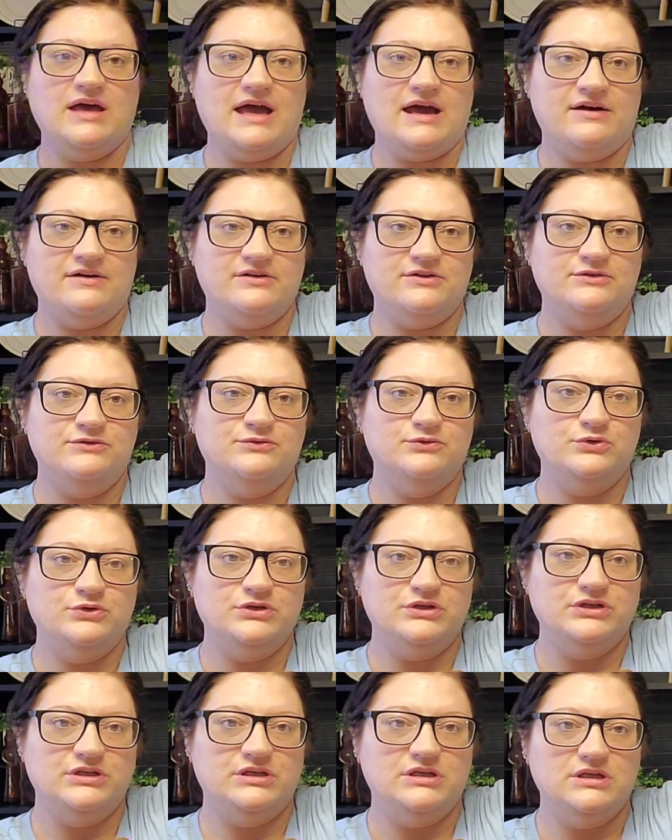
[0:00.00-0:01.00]
out of
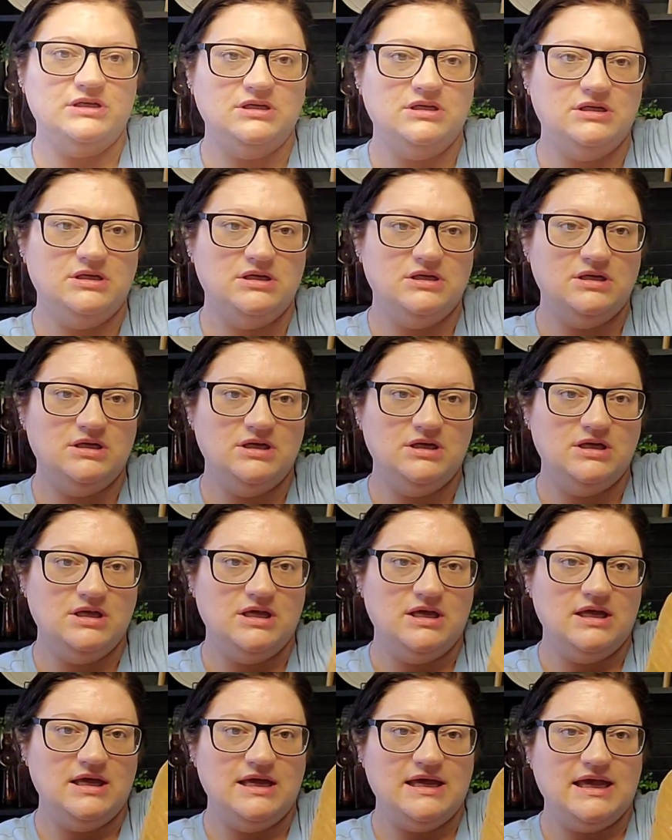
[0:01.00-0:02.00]
wood
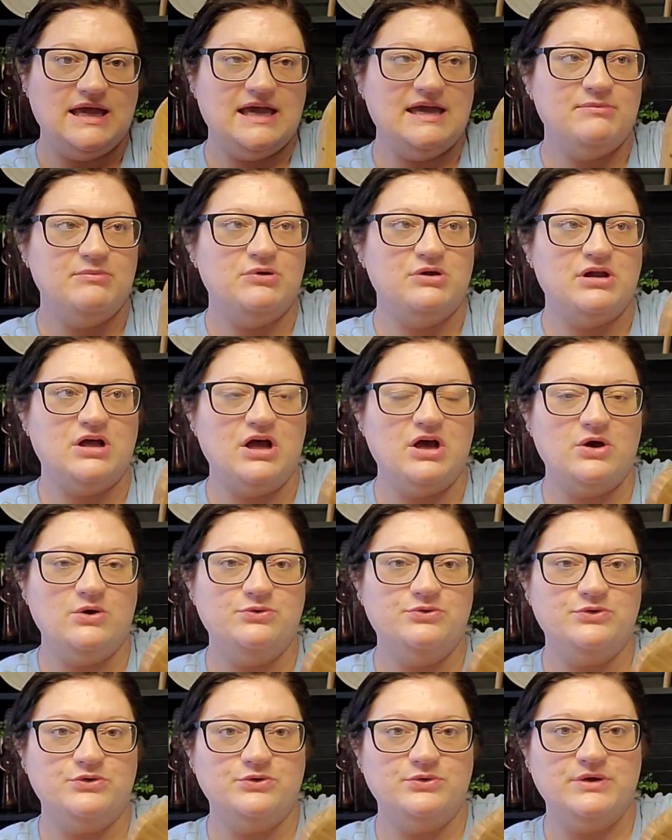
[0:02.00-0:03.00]
and put a hole
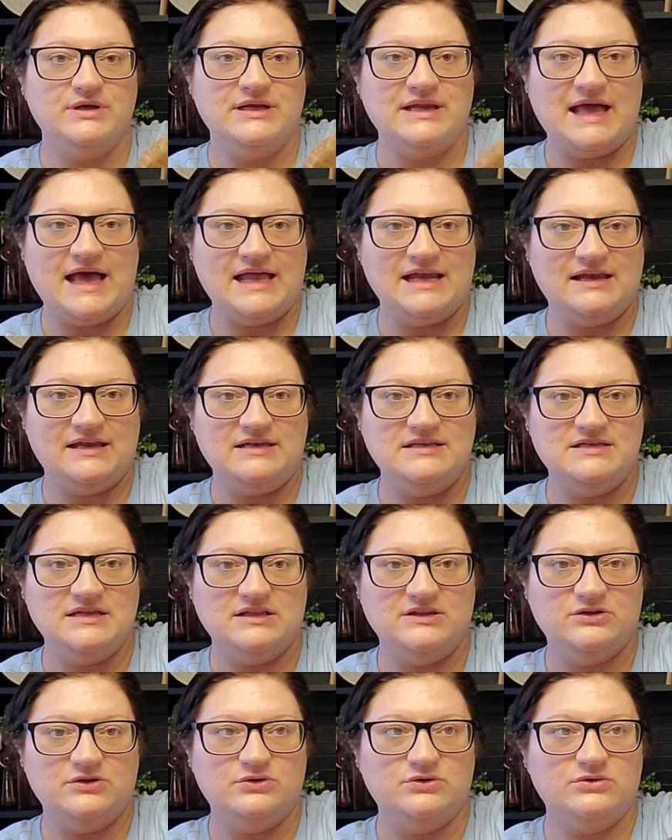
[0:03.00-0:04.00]
through it and added a
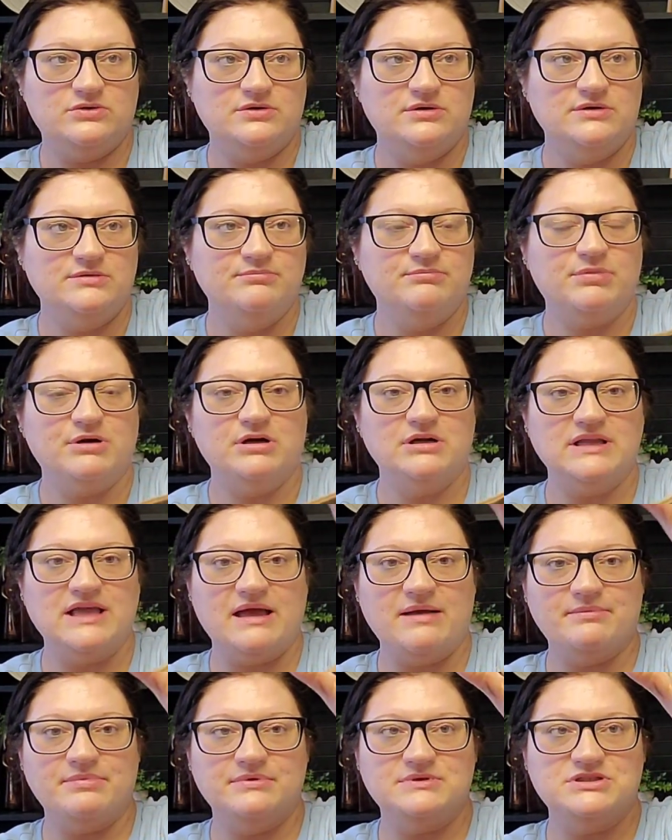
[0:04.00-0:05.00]
little
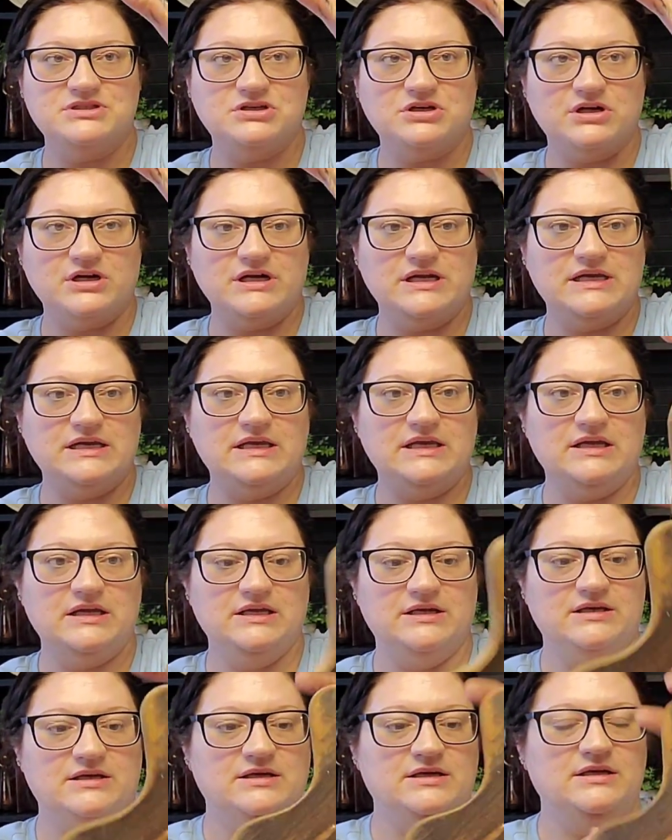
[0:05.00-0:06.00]
burlap string,
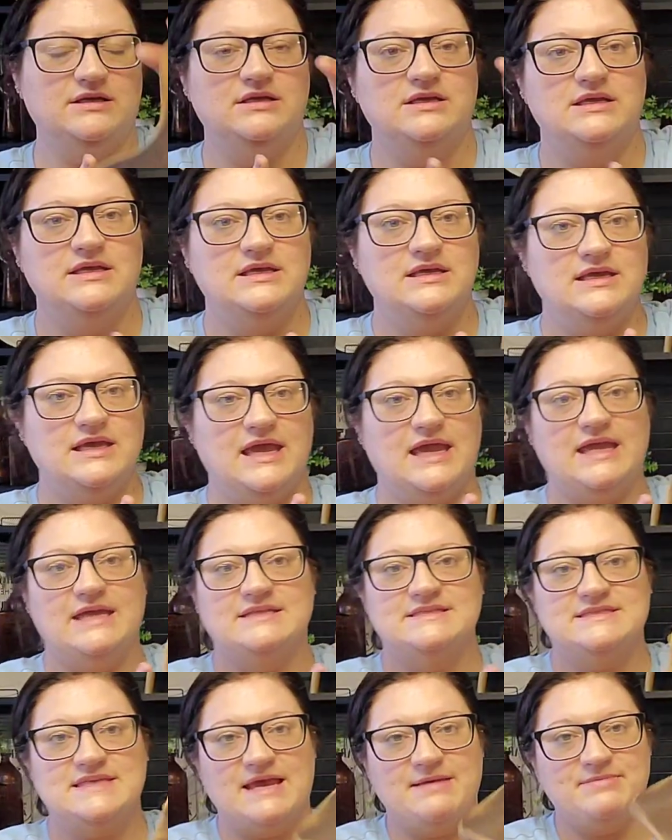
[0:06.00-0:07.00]

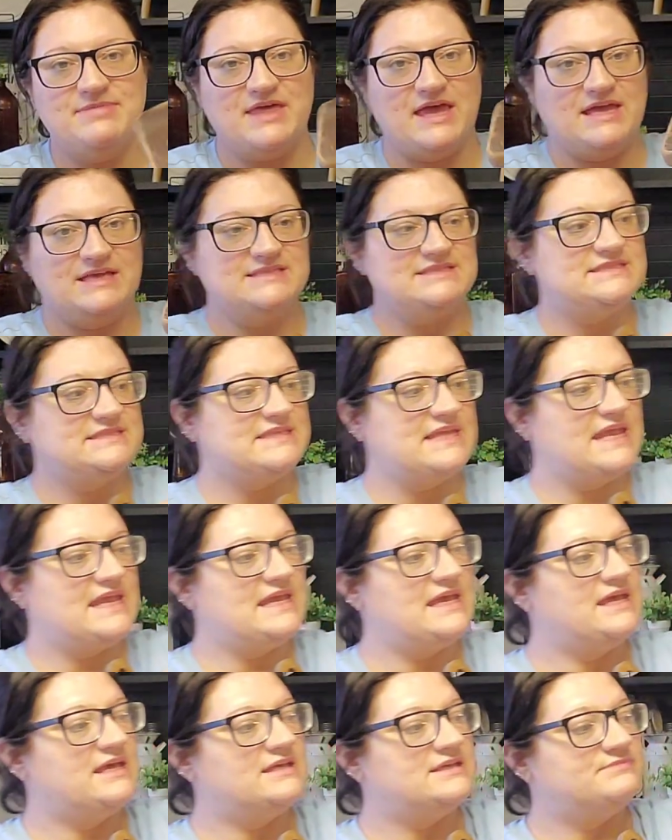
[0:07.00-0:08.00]
and same thing,
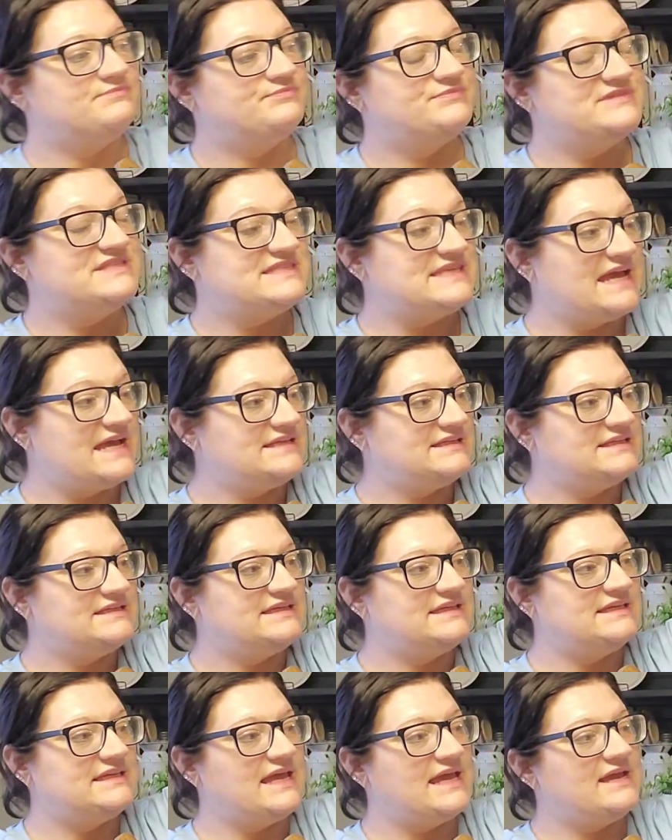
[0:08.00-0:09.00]
sanded
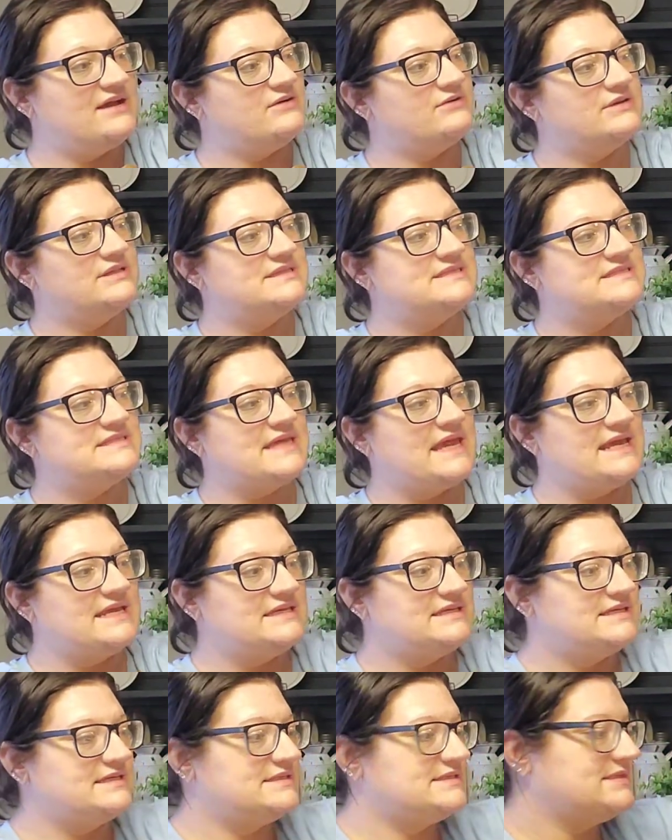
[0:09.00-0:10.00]
it down and
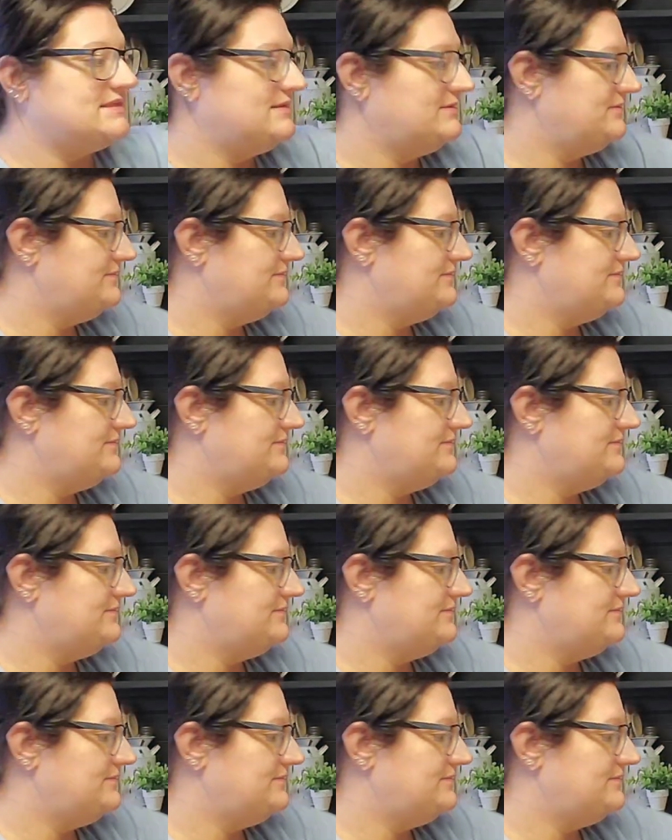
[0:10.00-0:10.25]
stained it.